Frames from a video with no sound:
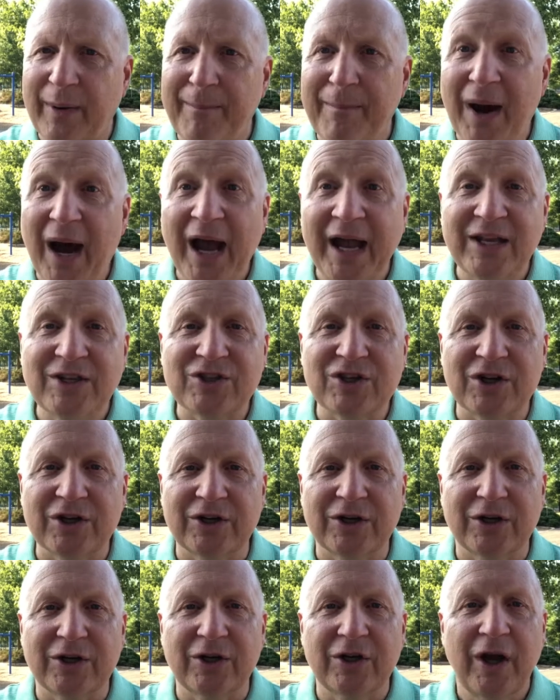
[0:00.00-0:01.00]
reminds
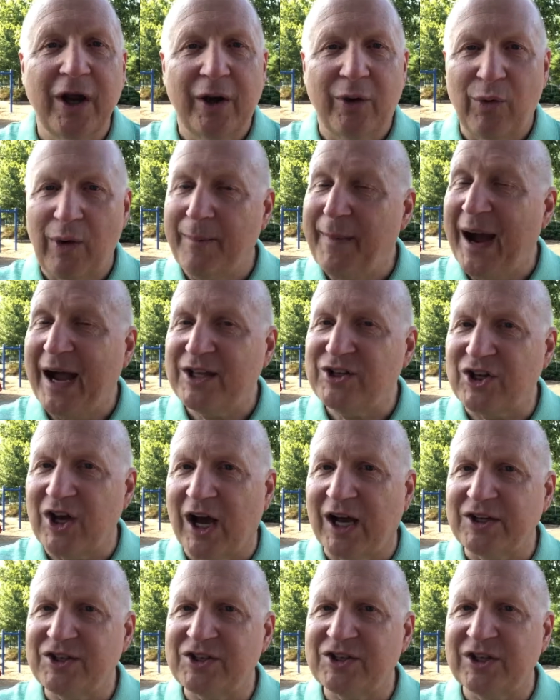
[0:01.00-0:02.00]
her, reminds
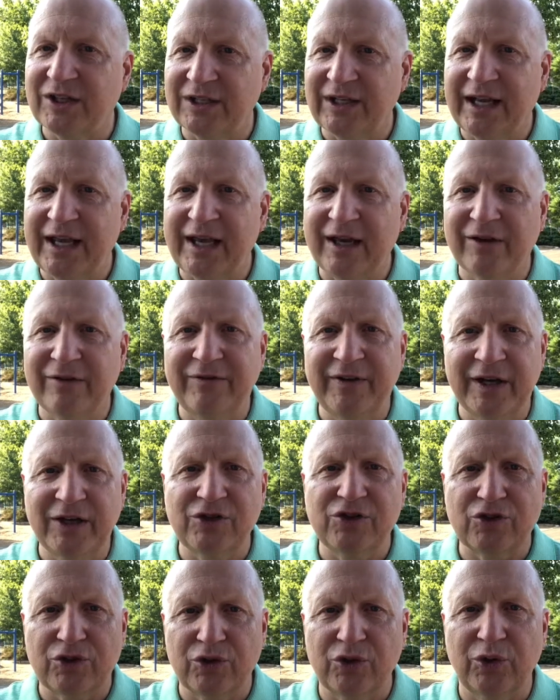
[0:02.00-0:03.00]
us to live in
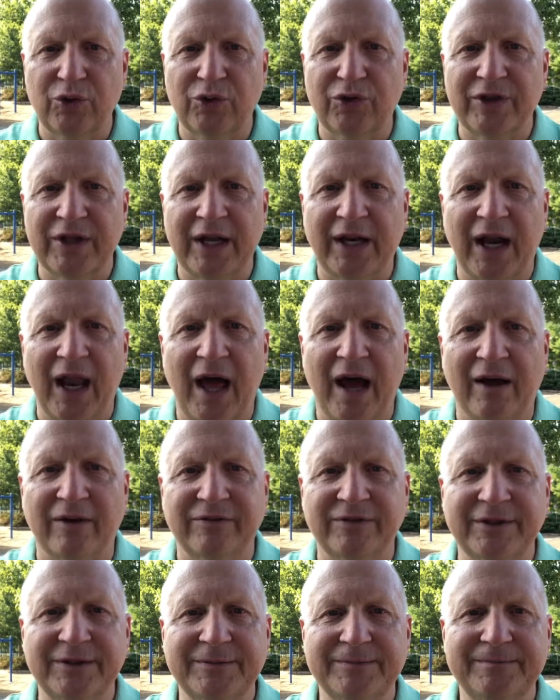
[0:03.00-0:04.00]
truth and
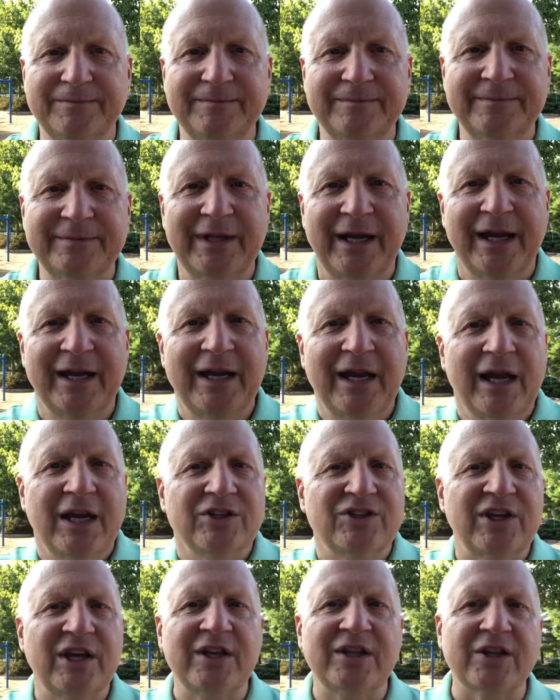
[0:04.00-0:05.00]
love.
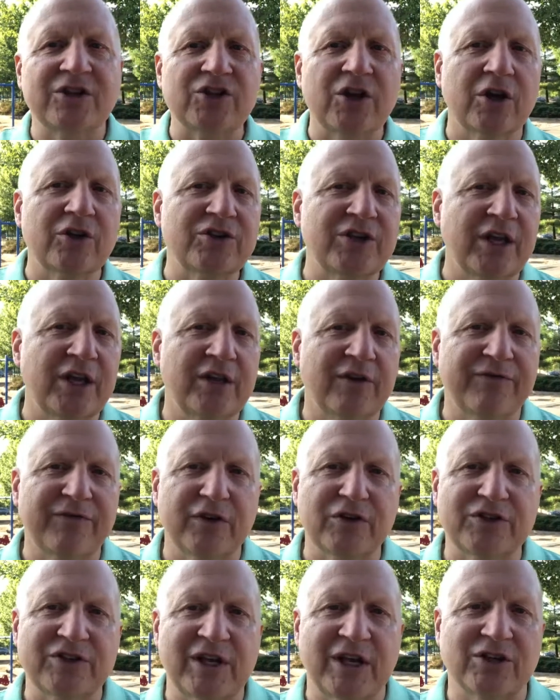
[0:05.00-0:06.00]
See, the church in the
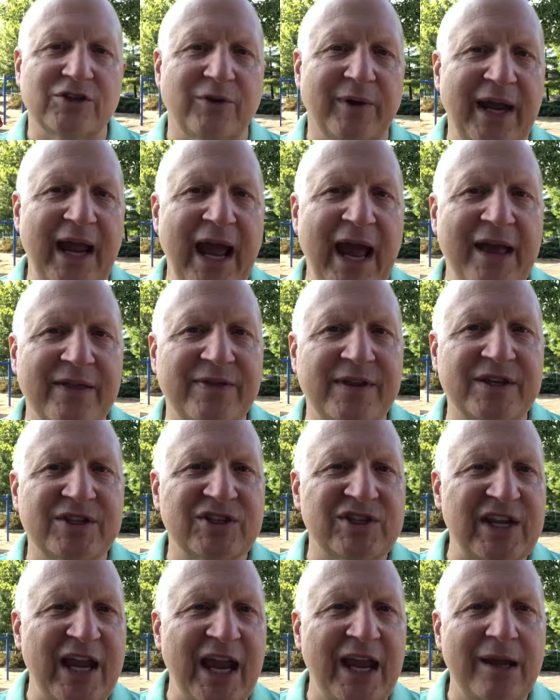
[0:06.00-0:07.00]
first century had the
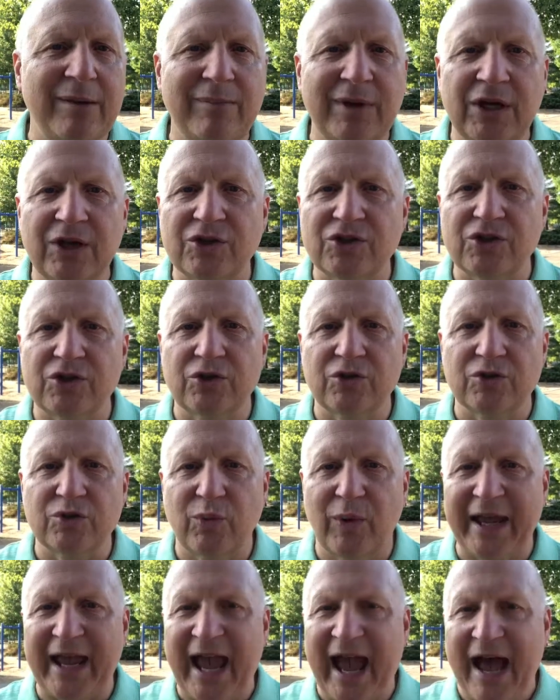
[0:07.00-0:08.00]
same issues
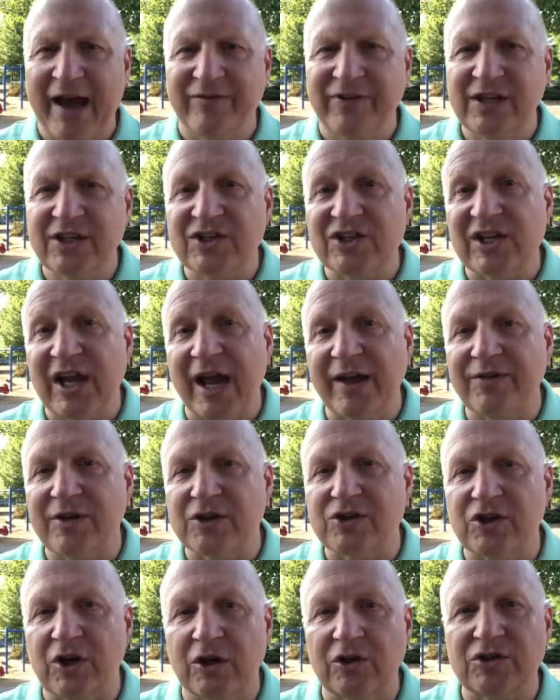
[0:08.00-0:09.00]
we have inside the
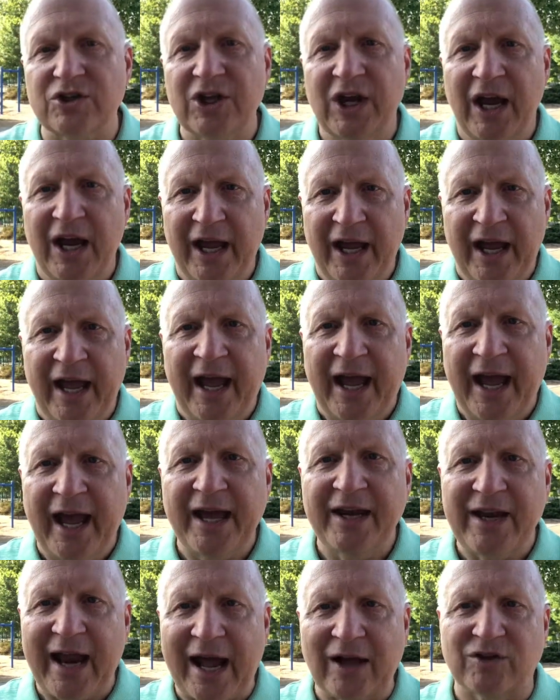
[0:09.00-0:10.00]
church
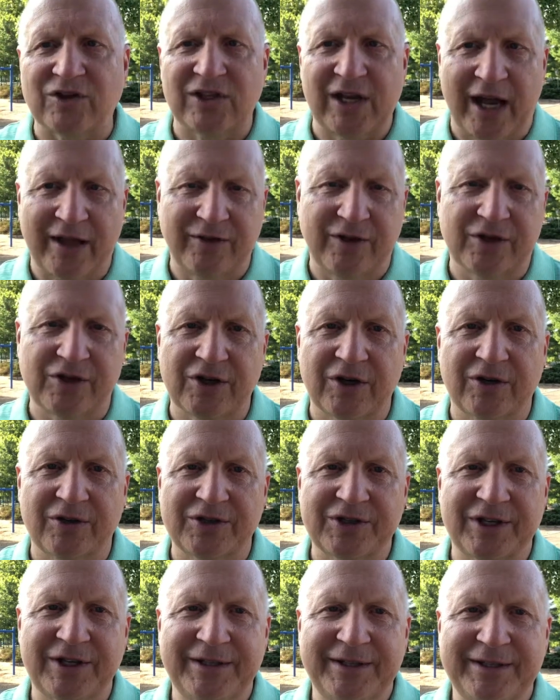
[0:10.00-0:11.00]
and outside the
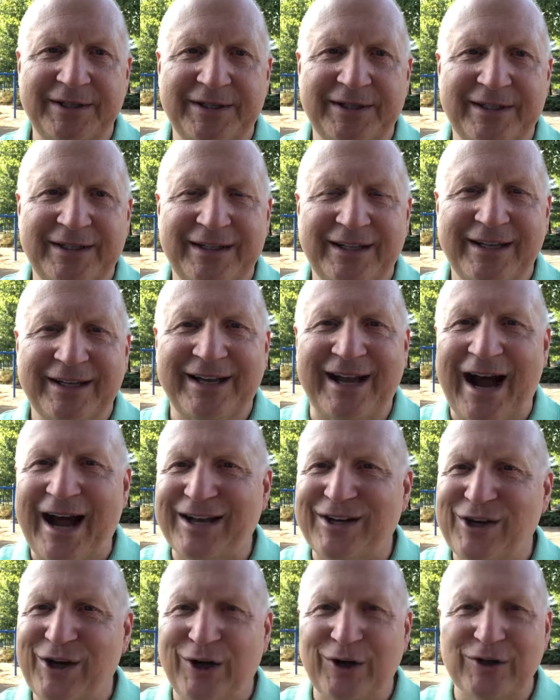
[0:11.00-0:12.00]
church.
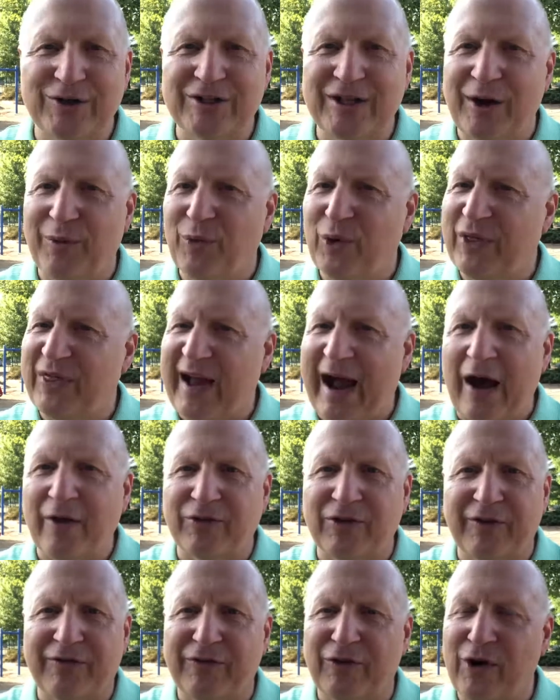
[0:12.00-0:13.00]
God knows that
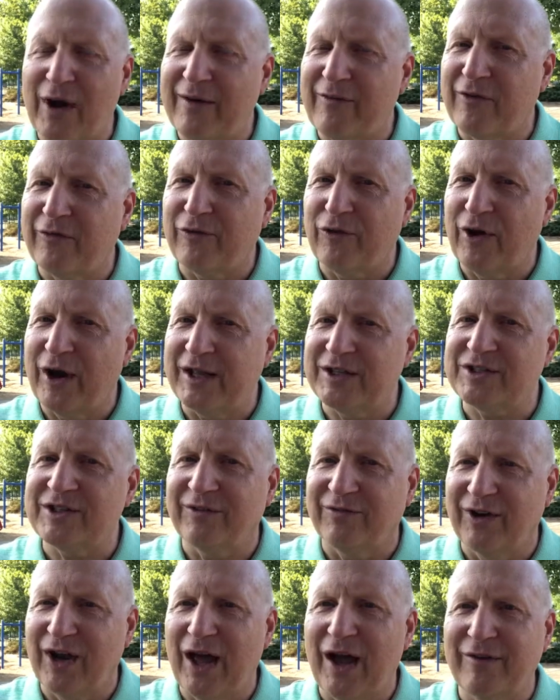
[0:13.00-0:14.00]
without the forever friends
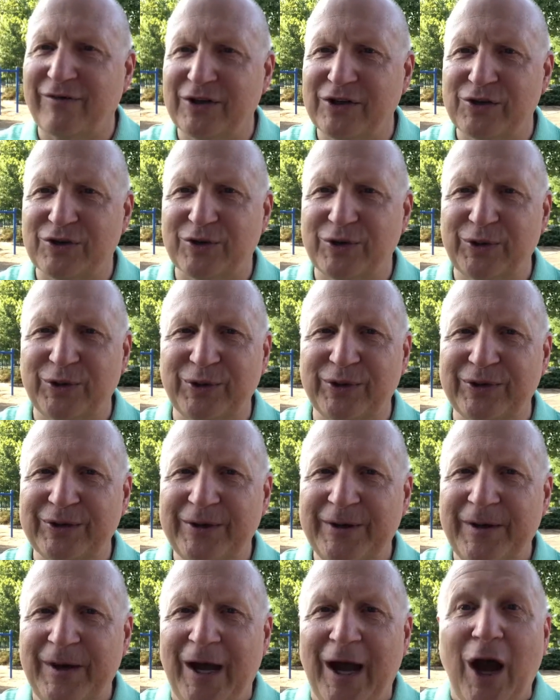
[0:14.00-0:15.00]
of love and truth,
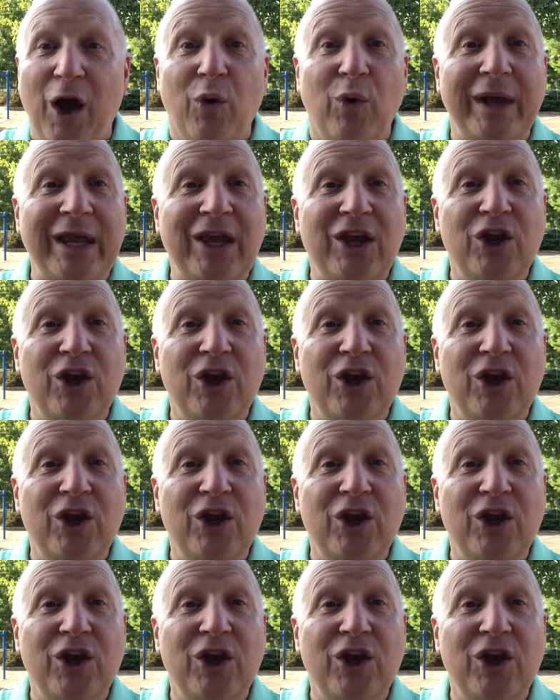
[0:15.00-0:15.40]
we